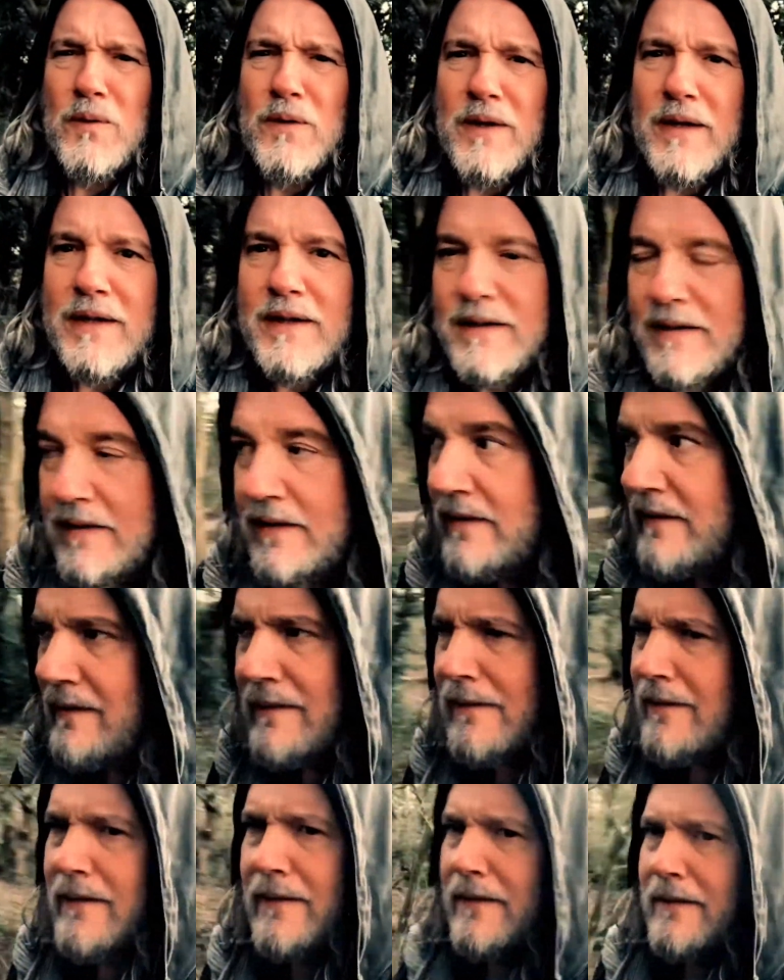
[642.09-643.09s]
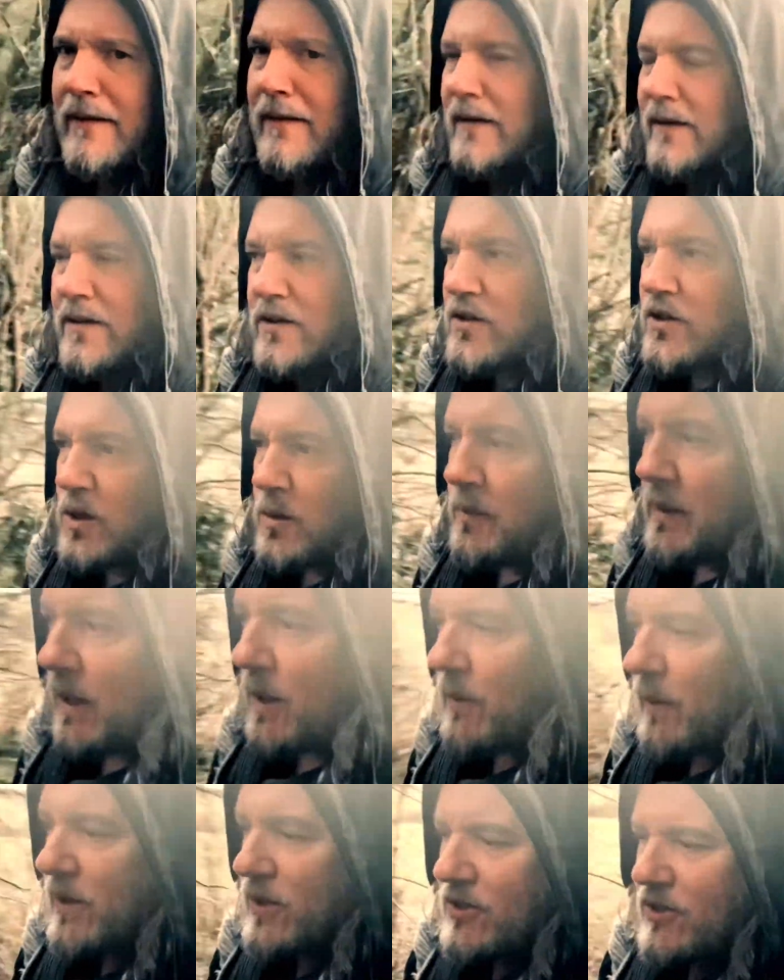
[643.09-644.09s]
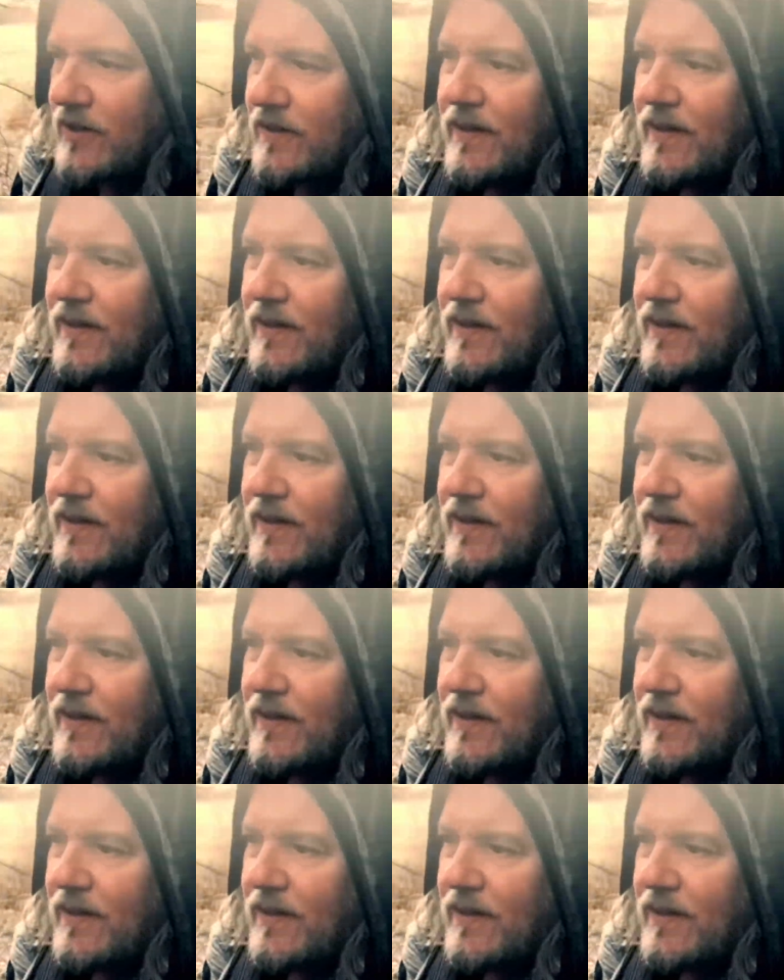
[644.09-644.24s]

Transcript: they? Stupid question.